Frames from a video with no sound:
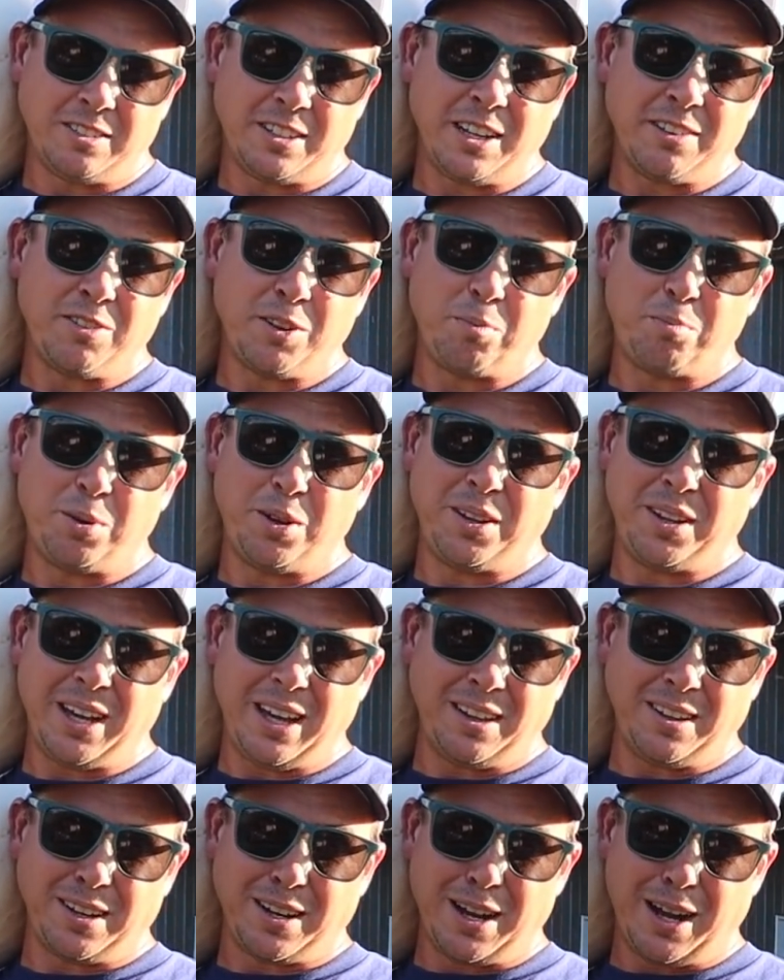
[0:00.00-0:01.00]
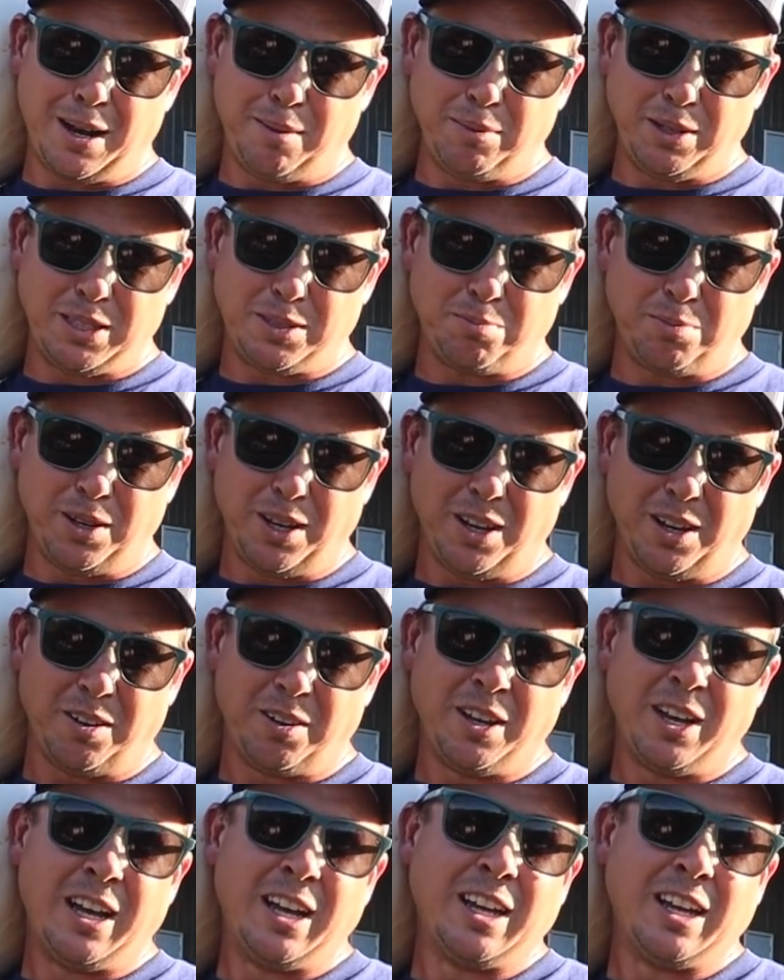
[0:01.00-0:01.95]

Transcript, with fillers: definitely put that in the comments below